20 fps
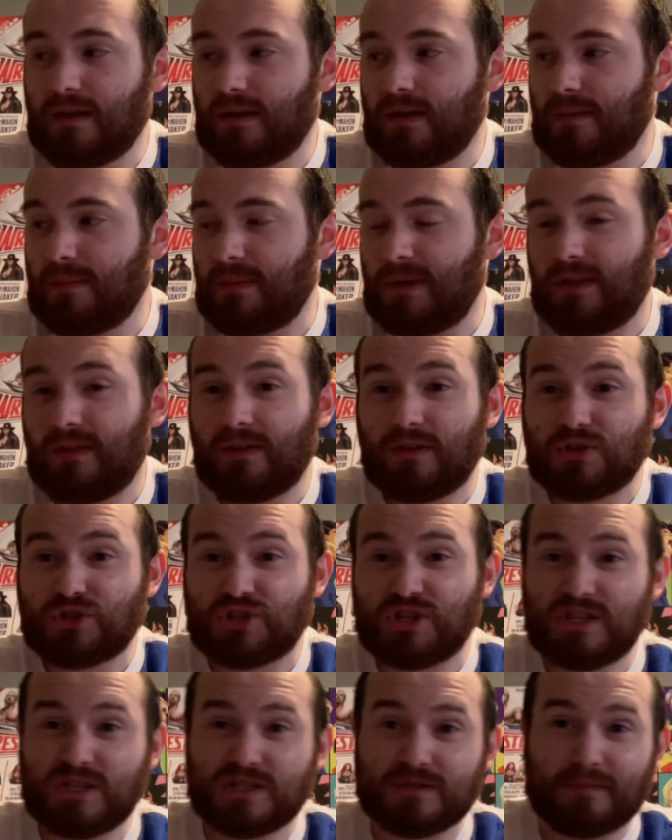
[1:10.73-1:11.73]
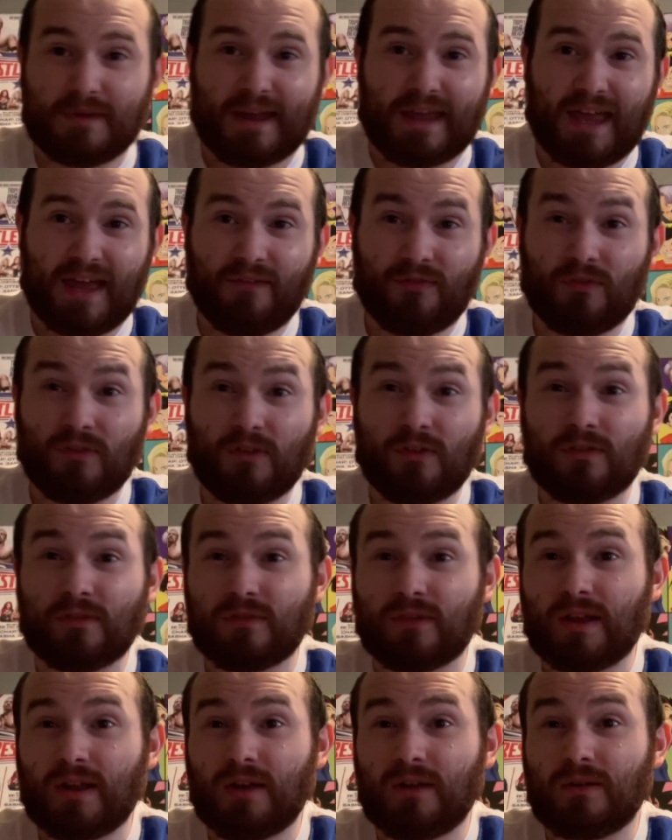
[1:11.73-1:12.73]
Maida, she's my half sister
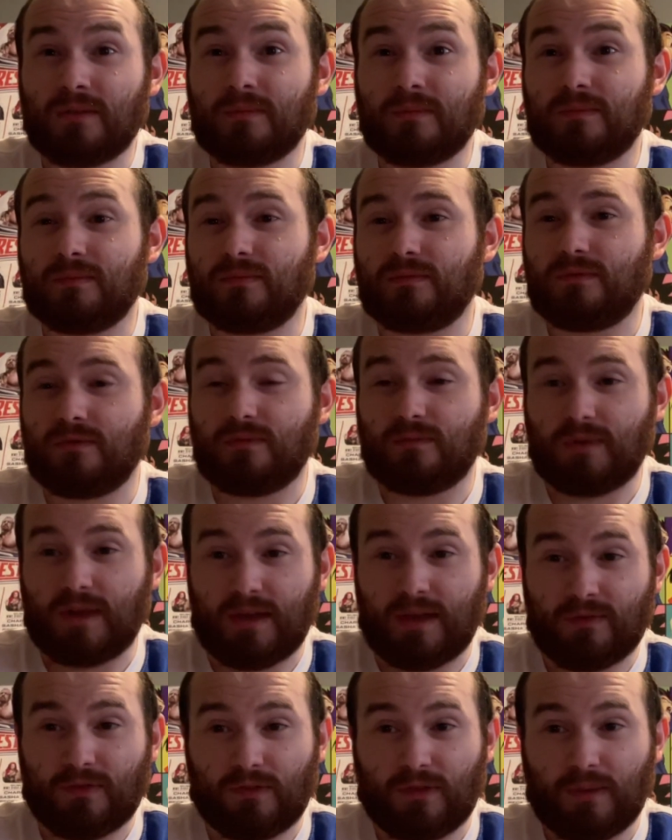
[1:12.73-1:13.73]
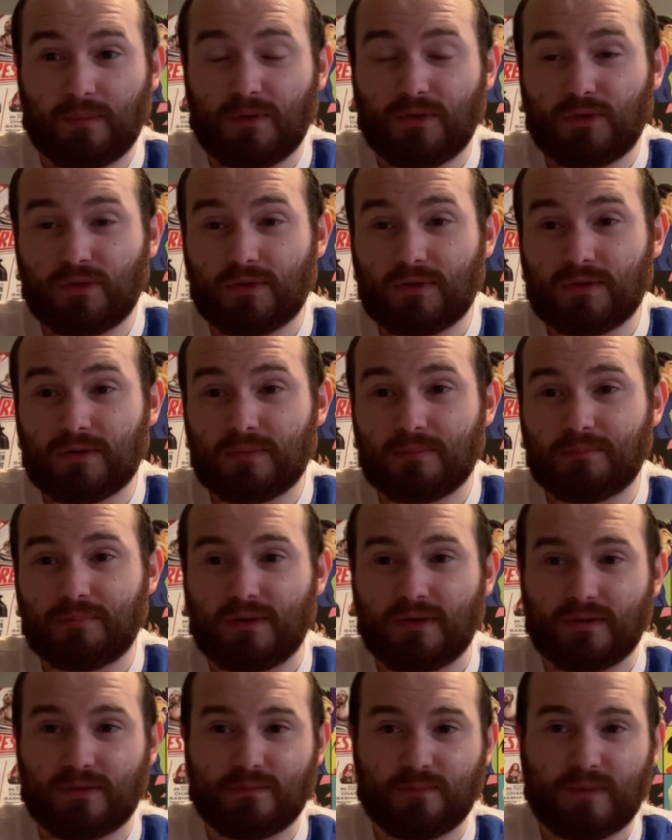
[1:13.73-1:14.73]
there. We have the same mother,
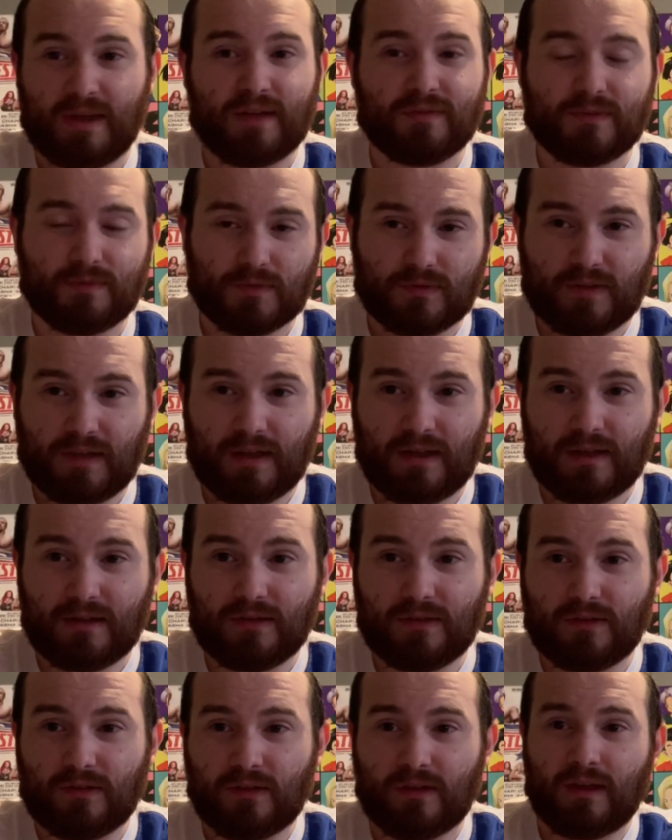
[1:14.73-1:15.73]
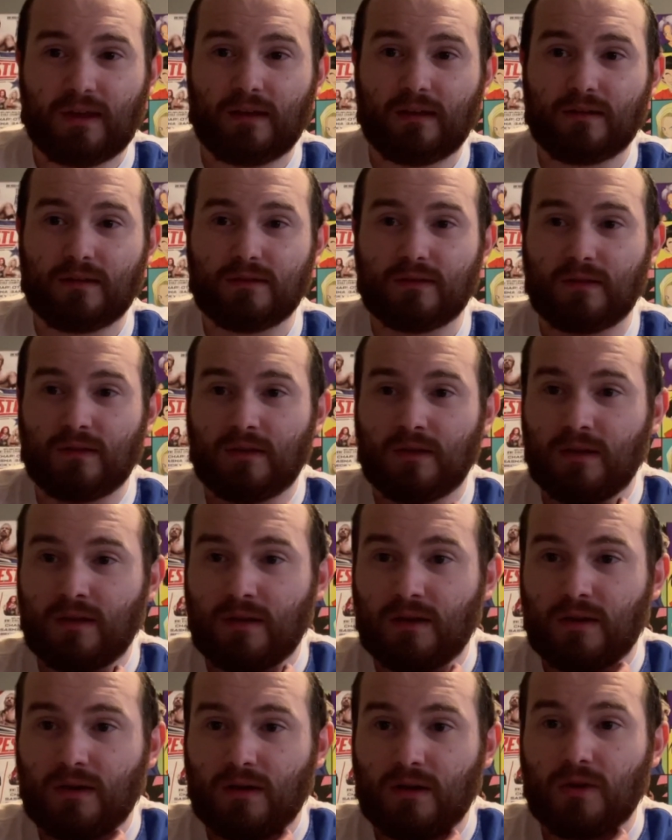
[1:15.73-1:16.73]
but we have different dads, and
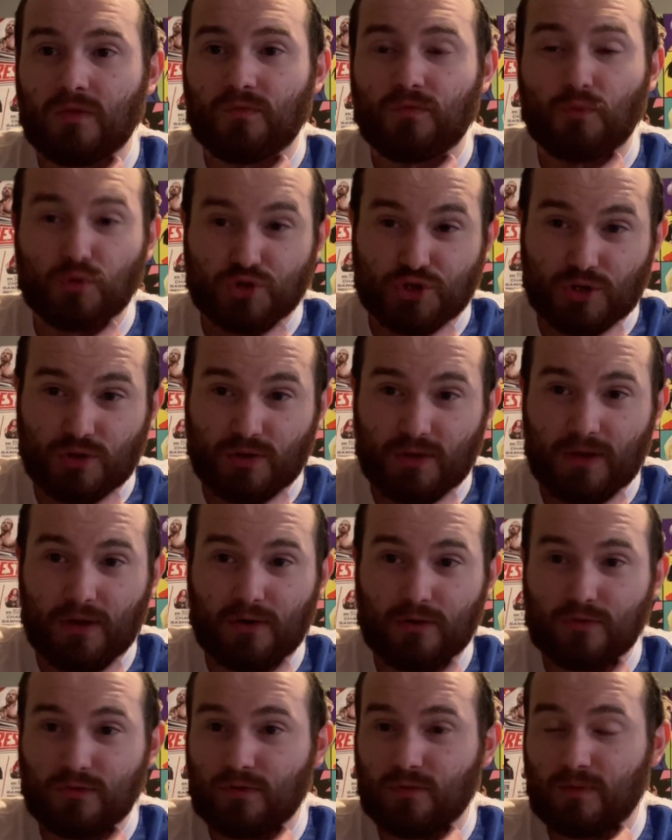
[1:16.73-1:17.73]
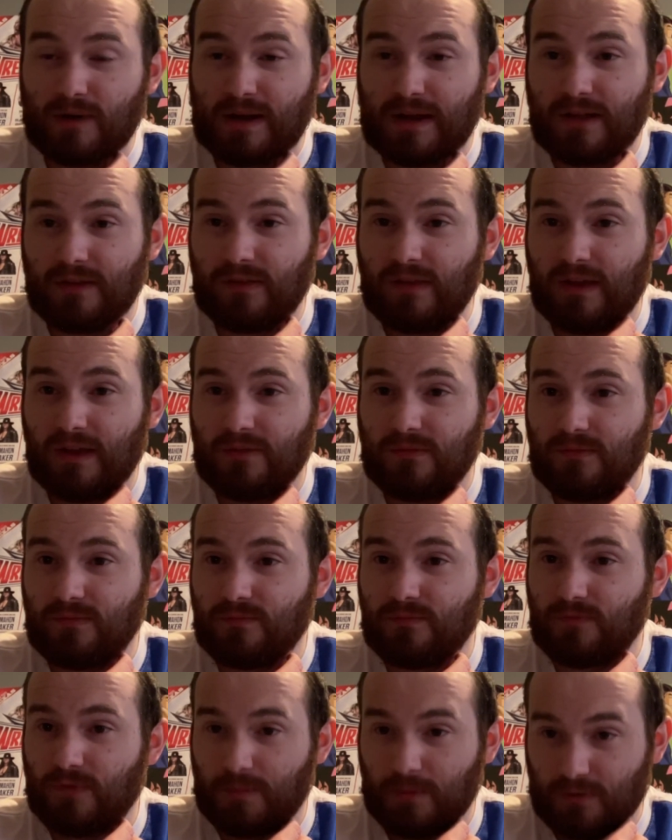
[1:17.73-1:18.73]
unfortunately, her granddad
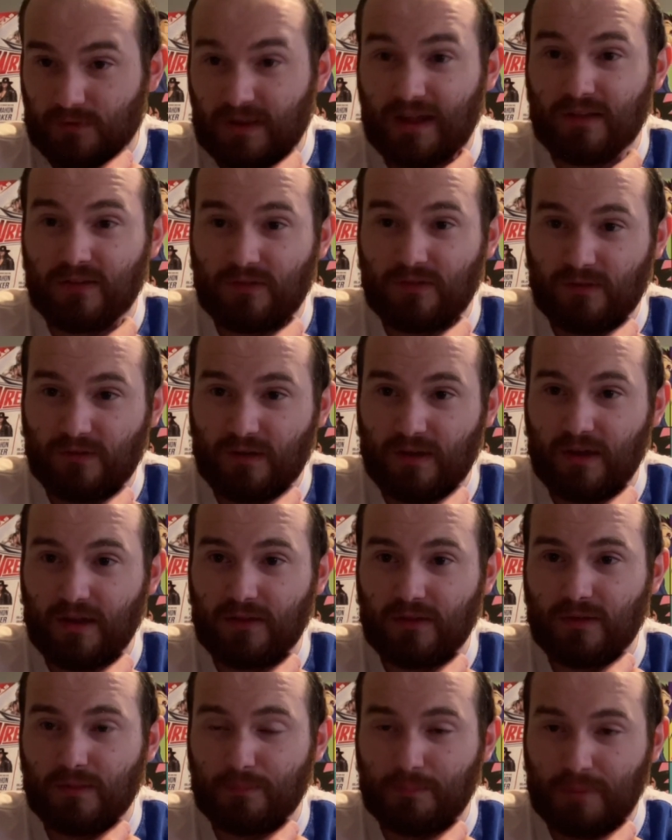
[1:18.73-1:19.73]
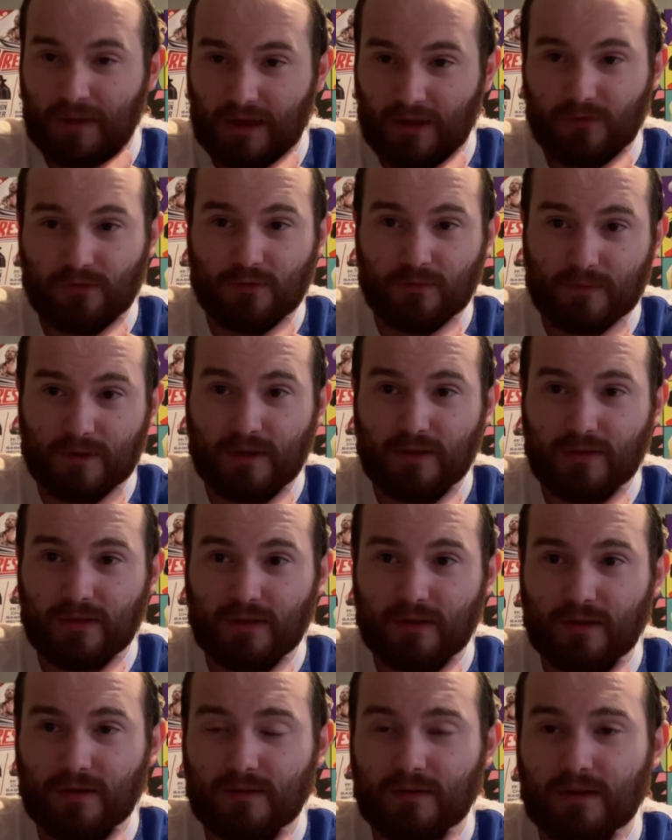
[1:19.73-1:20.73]
from her dad's side passed away
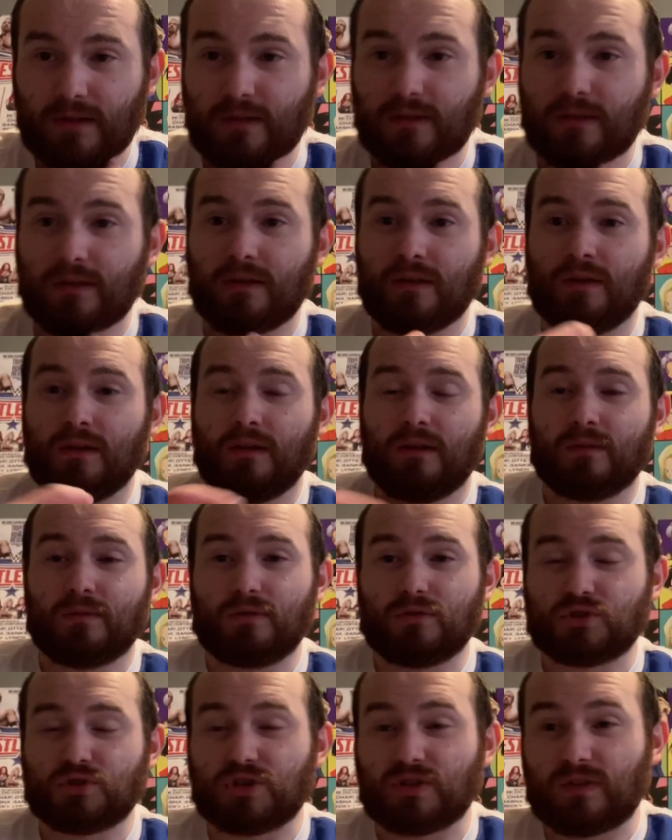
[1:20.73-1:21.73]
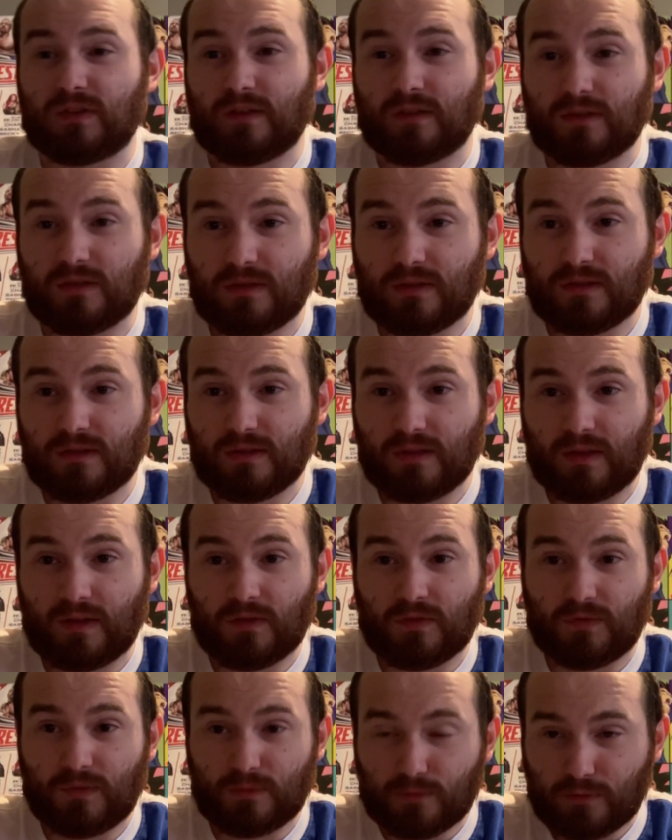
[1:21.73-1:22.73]
there, and well, she attended
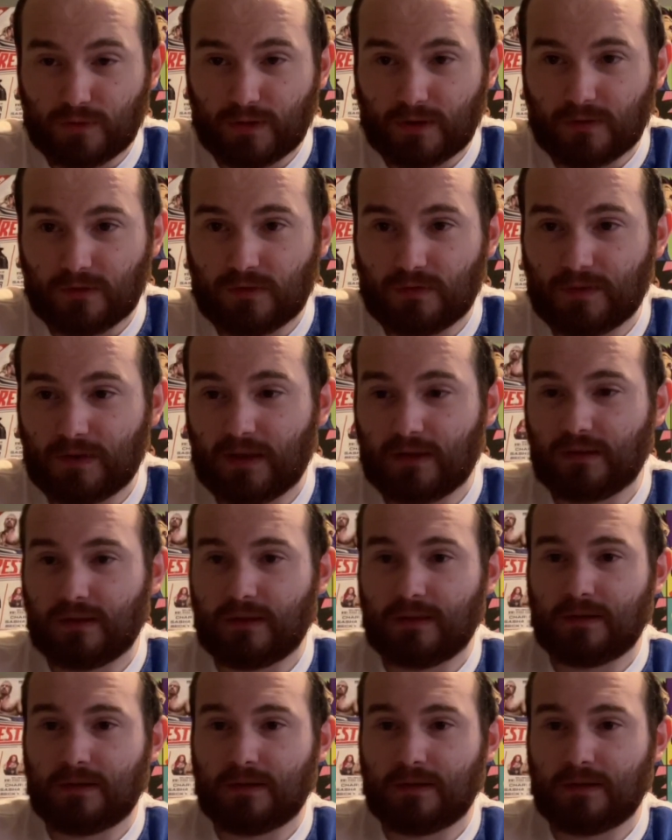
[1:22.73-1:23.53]
his funeral there, so that